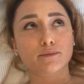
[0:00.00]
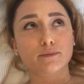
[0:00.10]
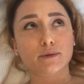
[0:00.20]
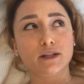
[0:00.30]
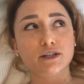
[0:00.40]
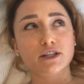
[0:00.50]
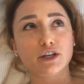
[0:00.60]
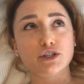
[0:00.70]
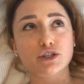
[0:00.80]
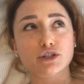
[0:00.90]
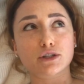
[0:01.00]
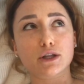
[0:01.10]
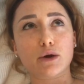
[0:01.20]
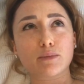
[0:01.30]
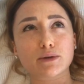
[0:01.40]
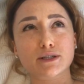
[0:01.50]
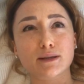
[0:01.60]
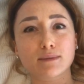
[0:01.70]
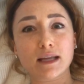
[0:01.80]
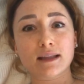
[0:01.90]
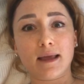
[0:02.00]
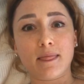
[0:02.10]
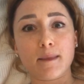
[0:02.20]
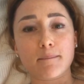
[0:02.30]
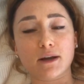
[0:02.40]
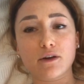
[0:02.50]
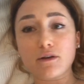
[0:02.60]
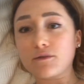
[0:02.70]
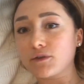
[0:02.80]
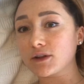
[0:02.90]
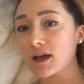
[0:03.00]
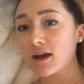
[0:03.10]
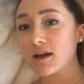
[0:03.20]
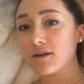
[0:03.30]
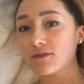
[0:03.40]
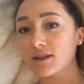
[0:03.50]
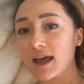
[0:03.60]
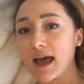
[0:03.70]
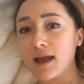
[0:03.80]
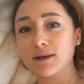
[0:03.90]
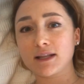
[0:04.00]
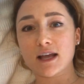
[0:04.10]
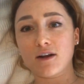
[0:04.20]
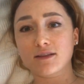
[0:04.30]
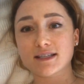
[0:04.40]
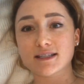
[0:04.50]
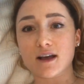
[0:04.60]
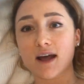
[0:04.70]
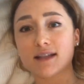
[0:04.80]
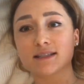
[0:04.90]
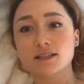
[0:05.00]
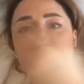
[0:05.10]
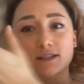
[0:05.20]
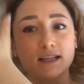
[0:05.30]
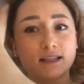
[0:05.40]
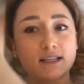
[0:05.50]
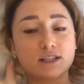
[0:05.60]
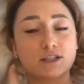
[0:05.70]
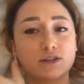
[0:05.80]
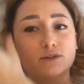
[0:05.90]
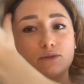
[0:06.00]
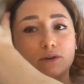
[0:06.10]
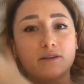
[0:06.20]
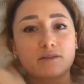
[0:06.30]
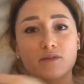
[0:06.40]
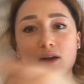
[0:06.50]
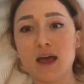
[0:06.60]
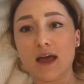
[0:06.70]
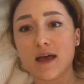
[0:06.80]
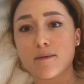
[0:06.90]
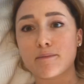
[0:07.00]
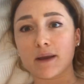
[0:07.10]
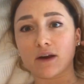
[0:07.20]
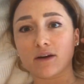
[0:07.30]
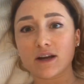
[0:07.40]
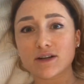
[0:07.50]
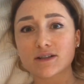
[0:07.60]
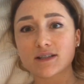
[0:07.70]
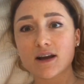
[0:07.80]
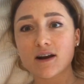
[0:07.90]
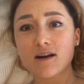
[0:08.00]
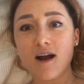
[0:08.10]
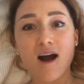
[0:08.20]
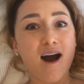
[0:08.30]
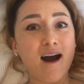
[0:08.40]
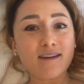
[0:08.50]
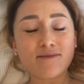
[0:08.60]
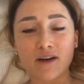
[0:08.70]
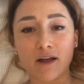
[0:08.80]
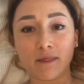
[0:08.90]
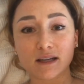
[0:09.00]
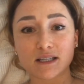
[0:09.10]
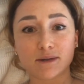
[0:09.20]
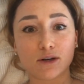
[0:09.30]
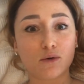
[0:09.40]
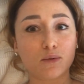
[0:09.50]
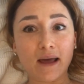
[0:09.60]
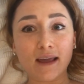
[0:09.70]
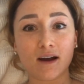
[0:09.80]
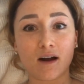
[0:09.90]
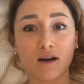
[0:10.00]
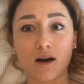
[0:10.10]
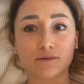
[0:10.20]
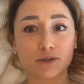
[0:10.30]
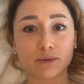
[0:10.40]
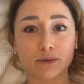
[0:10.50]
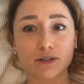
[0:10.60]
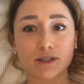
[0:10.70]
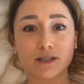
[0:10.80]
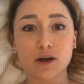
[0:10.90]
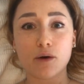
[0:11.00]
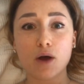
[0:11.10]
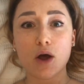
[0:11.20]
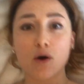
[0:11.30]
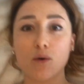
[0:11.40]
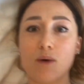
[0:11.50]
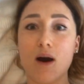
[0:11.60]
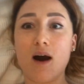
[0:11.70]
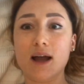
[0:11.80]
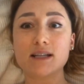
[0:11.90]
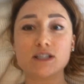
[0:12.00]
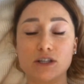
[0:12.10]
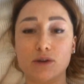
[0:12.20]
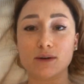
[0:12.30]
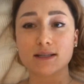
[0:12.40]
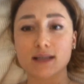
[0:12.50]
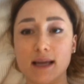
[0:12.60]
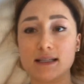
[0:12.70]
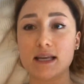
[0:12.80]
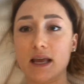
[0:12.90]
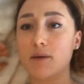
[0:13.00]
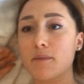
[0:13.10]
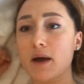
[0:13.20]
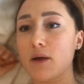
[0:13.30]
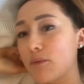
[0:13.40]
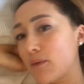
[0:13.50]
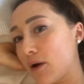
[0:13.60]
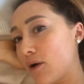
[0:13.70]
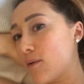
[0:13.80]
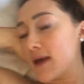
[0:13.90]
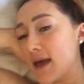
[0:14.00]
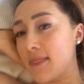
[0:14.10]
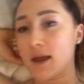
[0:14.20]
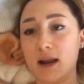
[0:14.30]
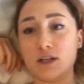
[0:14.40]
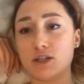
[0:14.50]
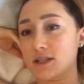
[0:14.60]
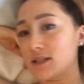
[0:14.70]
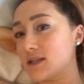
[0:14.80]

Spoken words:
there's like a slope or something like in the middle for the head, but then on the sides, there's like these 2 sort of barriers there. I found that to be quite uncomfortable. So what I do is I take my robe and then I just